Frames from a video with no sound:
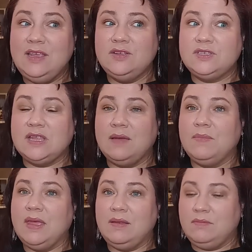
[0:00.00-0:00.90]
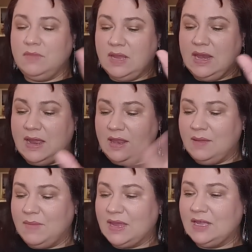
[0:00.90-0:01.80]
I use them and, and I
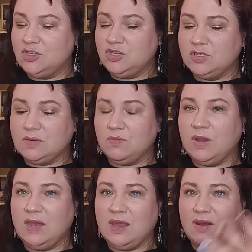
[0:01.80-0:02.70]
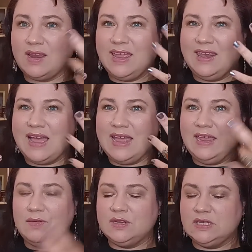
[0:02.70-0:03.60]
let my kids use them when they're getting eye
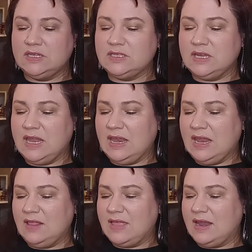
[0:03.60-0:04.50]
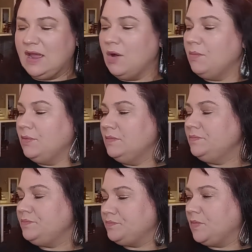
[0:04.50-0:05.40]
irritants and they need that help.
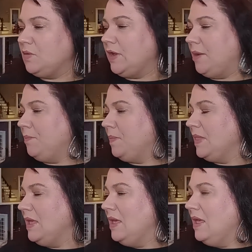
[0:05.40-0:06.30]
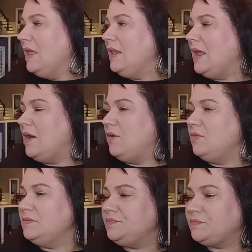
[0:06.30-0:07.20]
Okay.
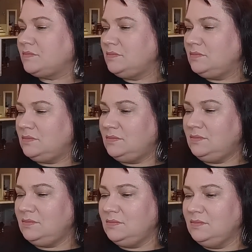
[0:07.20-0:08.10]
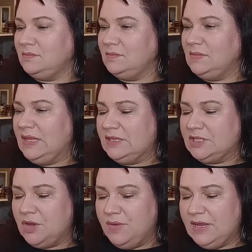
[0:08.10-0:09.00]
Now,
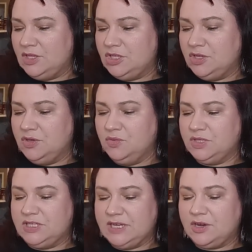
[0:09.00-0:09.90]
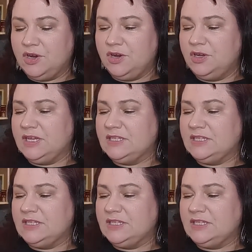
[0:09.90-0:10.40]
let's go into sticker.